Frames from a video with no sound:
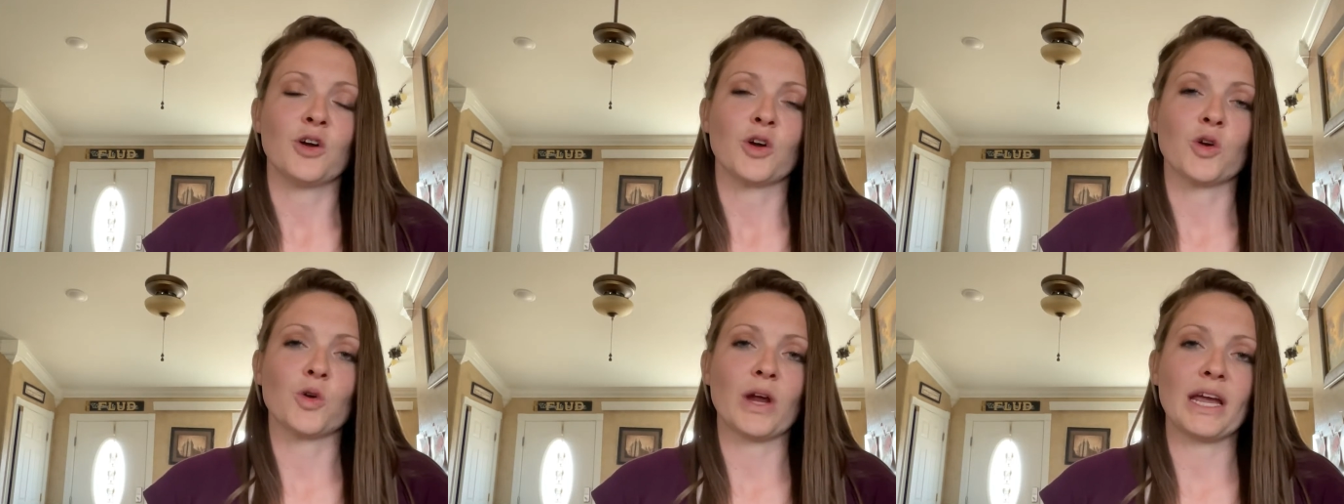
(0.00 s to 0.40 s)

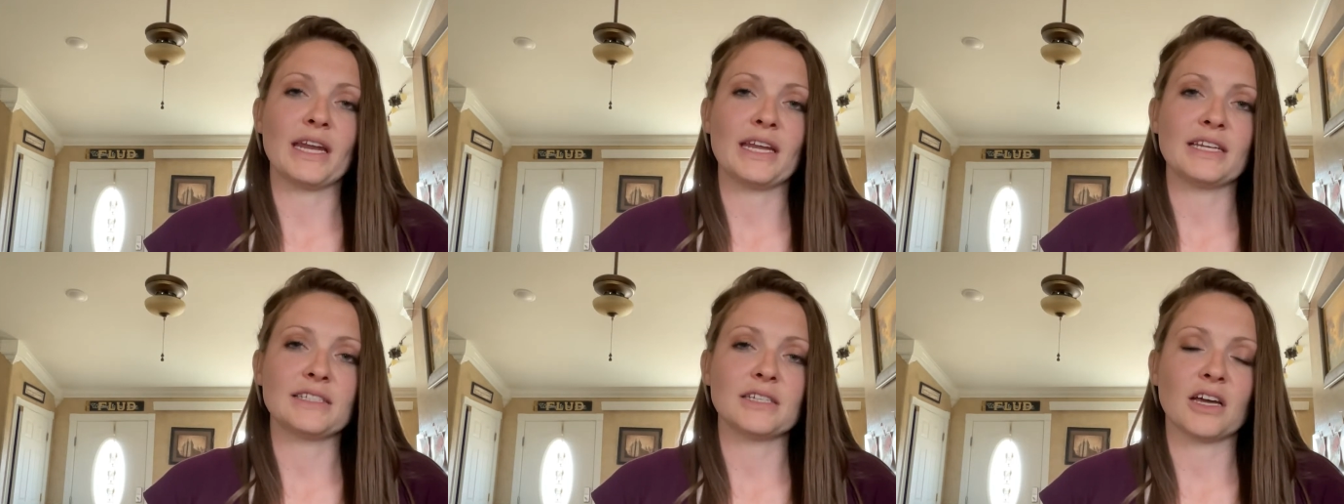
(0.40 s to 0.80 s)
create
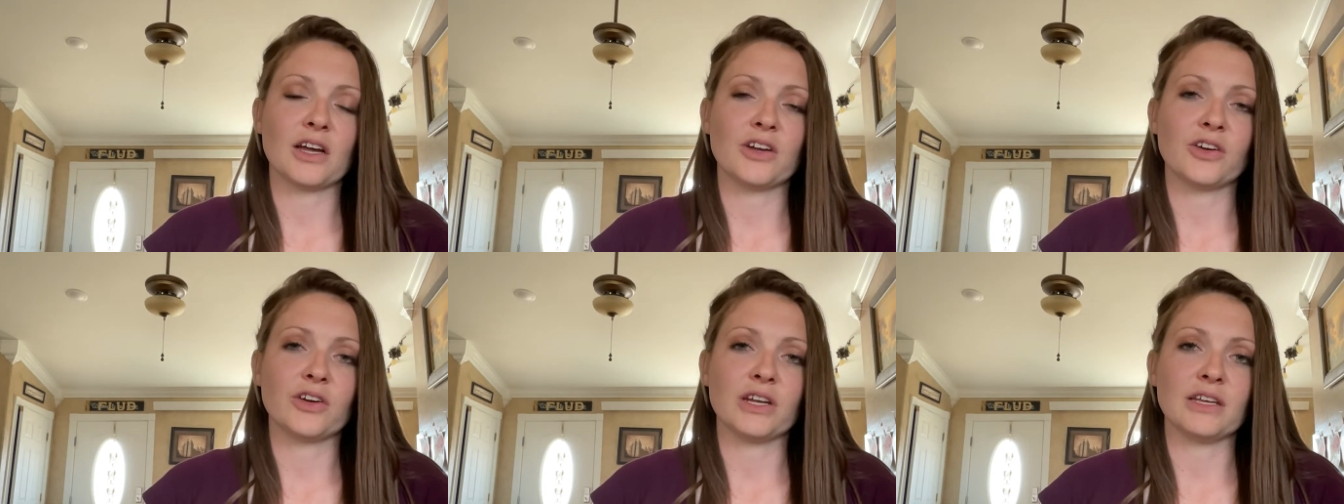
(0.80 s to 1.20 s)
it
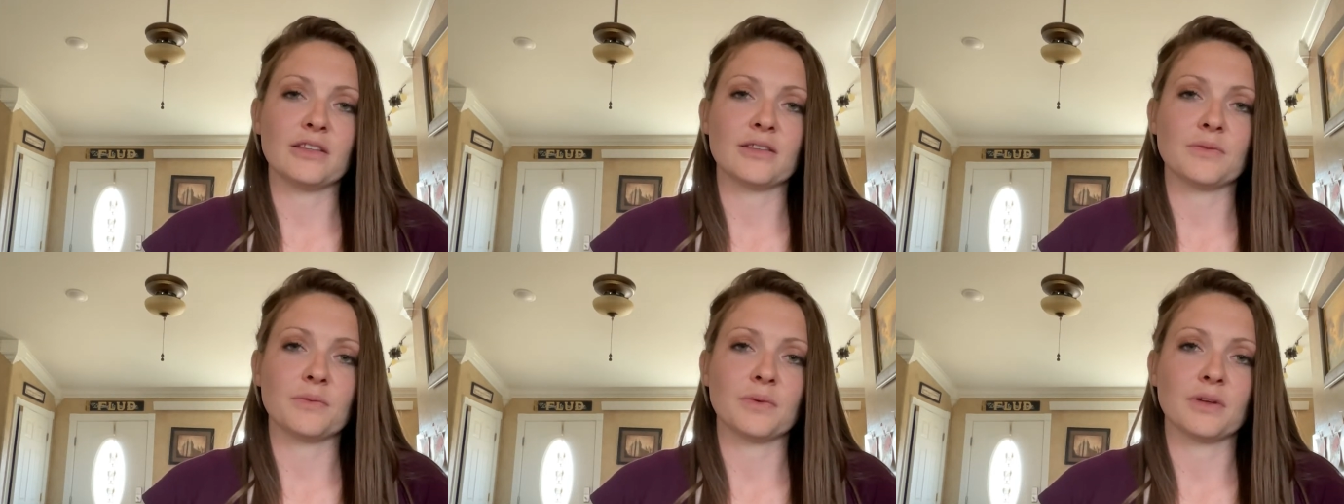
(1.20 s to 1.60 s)

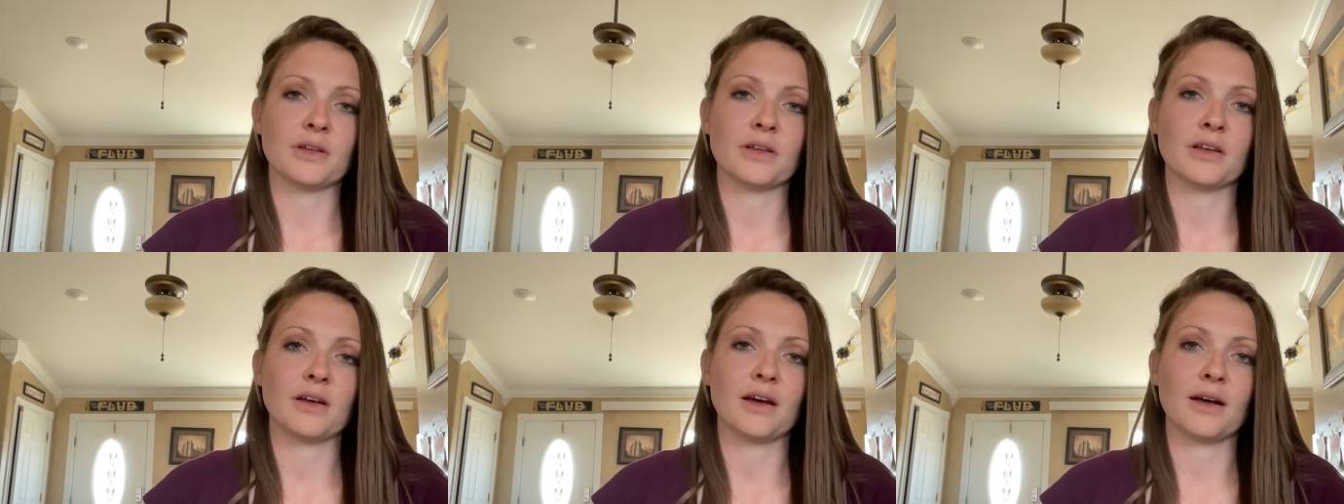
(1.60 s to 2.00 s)
underneath
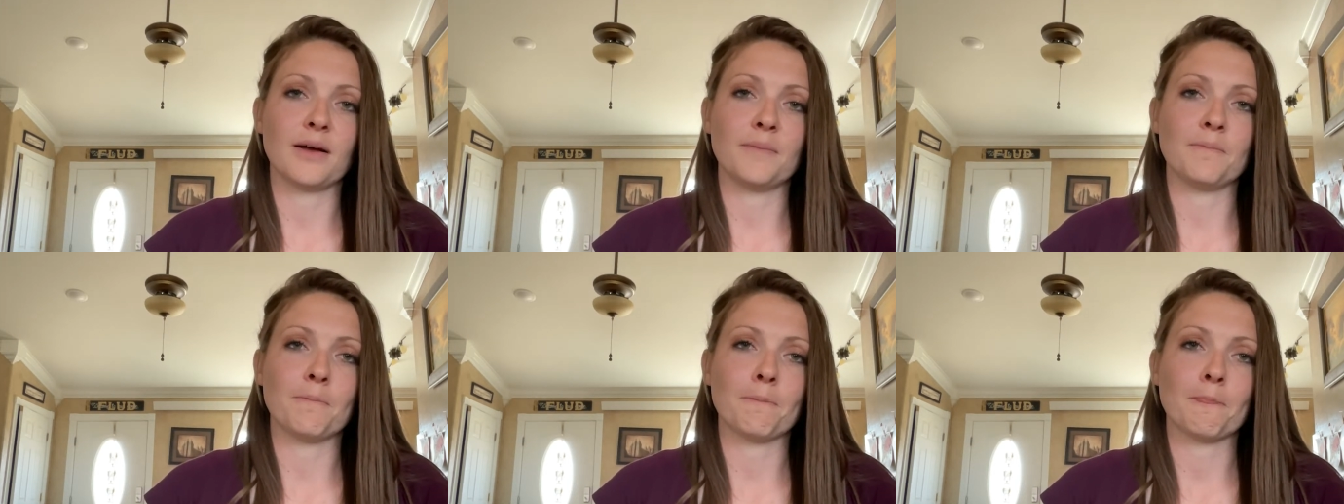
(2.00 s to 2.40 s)

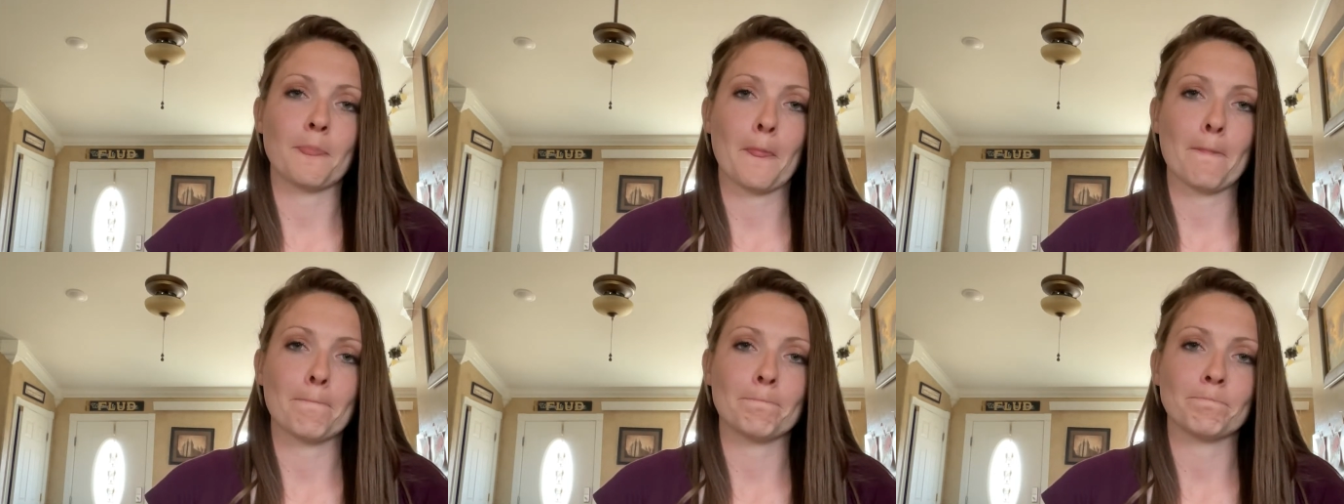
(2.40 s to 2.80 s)

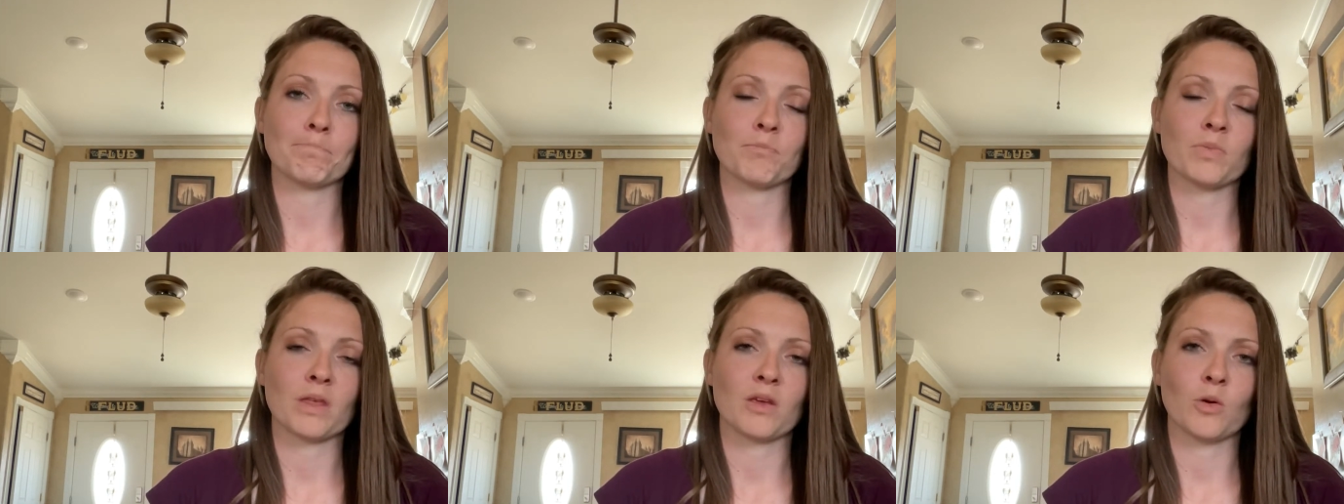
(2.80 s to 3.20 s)

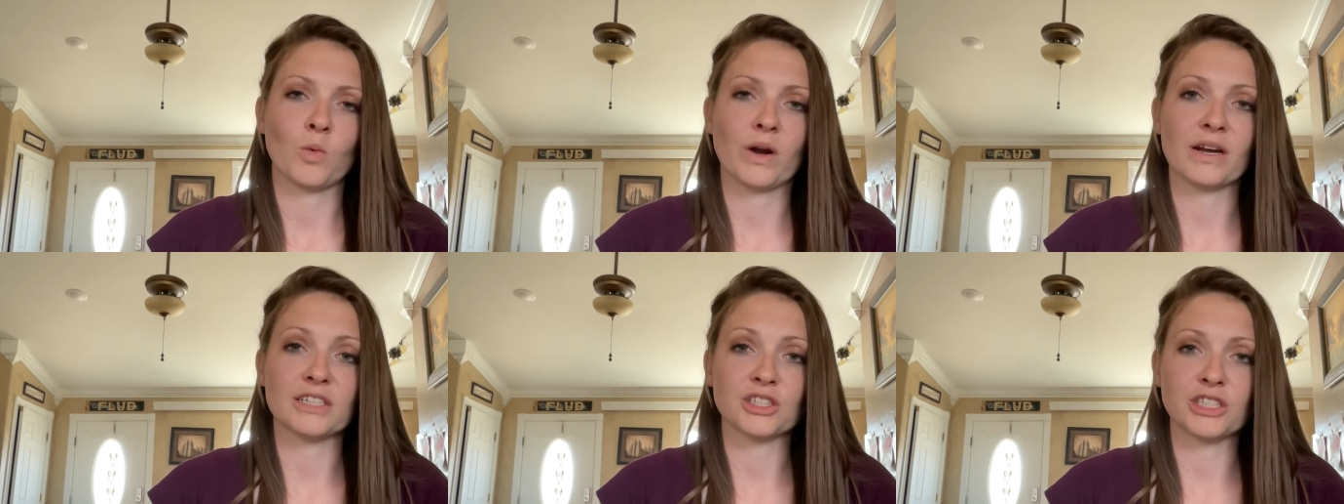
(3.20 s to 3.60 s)

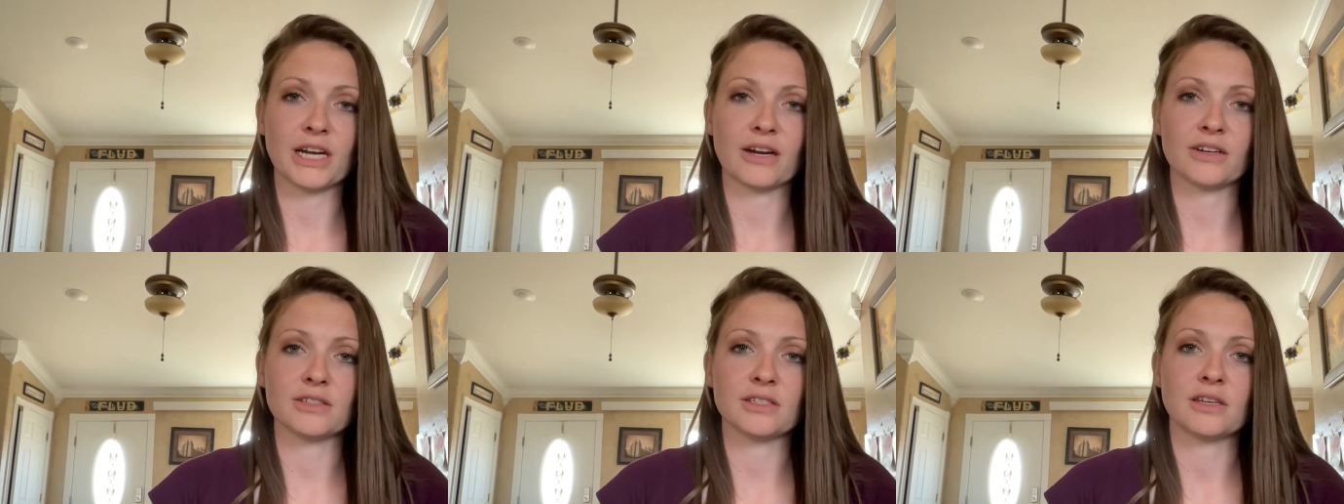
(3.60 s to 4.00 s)
where it
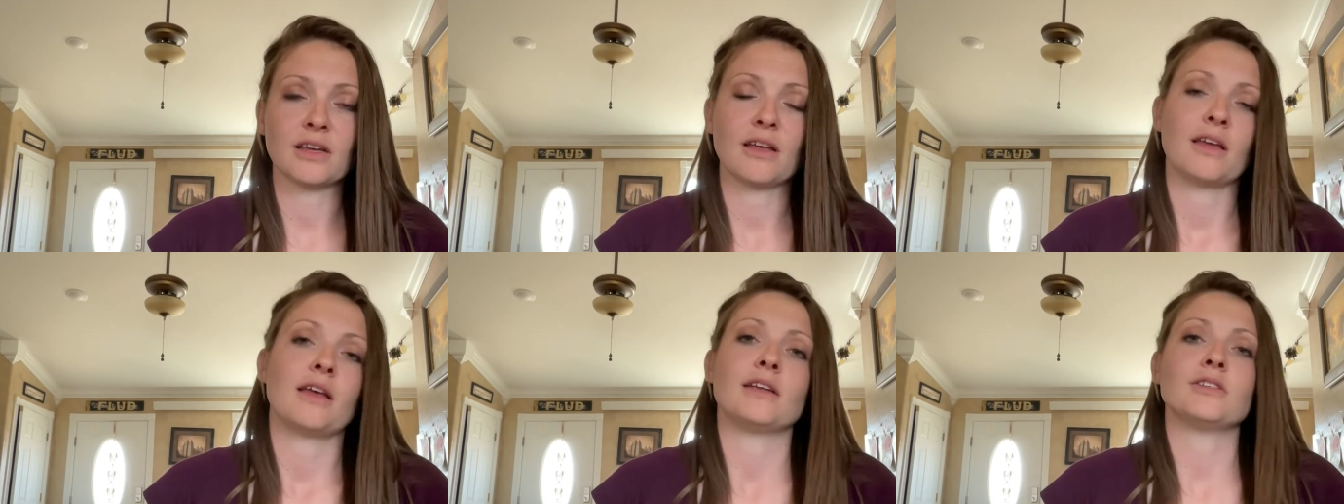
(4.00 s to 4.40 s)
shares.
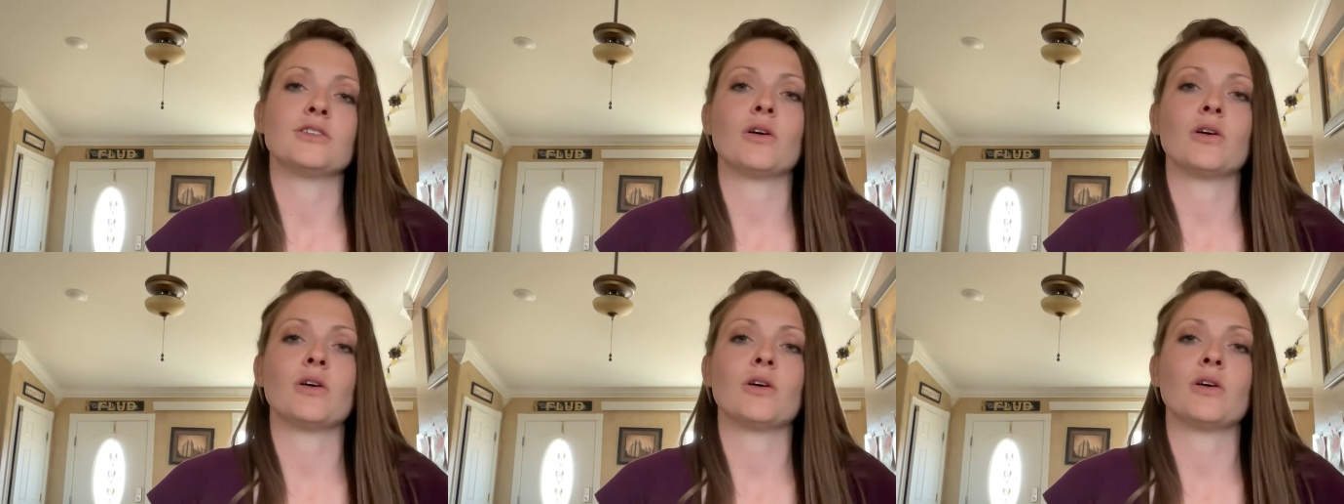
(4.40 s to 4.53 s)
And so